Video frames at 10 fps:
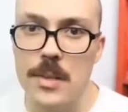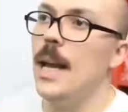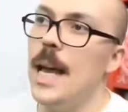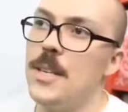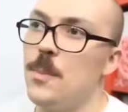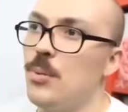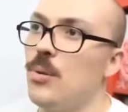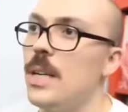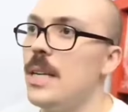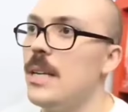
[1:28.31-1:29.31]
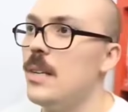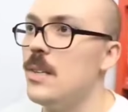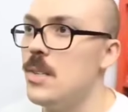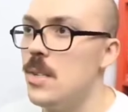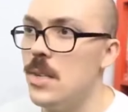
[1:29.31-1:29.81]
It has a pretty
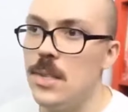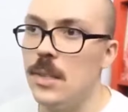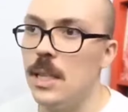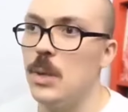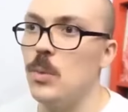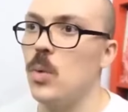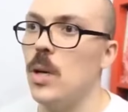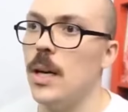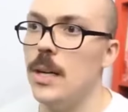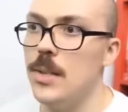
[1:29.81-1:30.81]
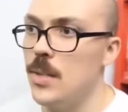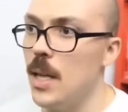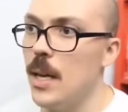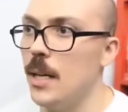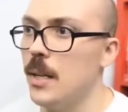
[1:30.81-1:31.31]
consistently raw
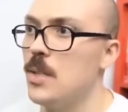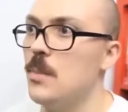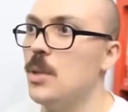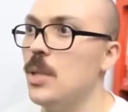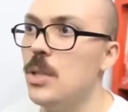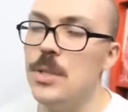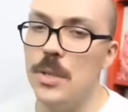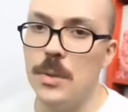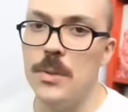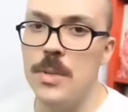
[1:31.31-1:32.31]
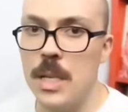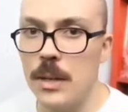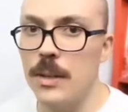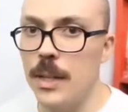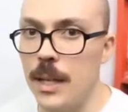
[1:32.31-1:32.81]
aesthetic, some good tunes here
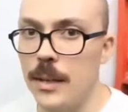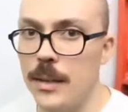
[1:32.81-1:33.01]
and there,